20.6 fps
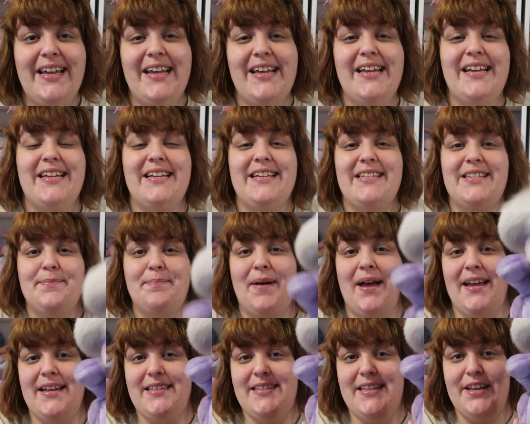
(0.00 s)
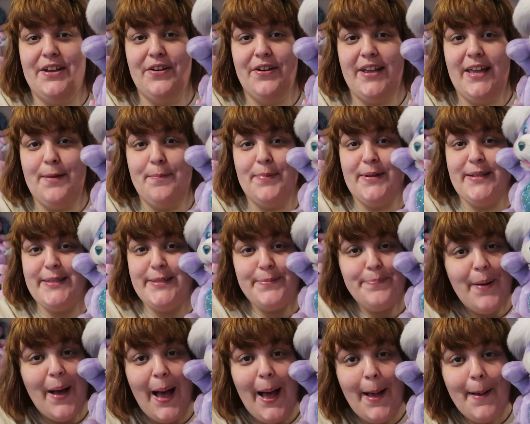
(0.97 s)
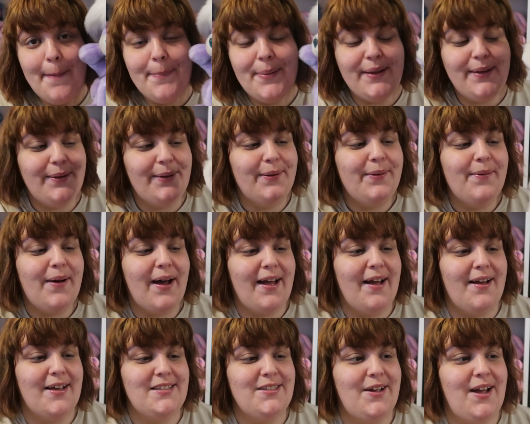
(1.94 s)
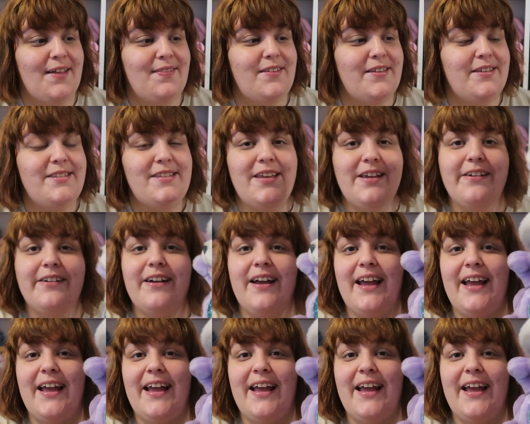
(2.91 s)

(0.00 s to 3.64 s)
is my Secret Keepin's Pop, who I also got this year,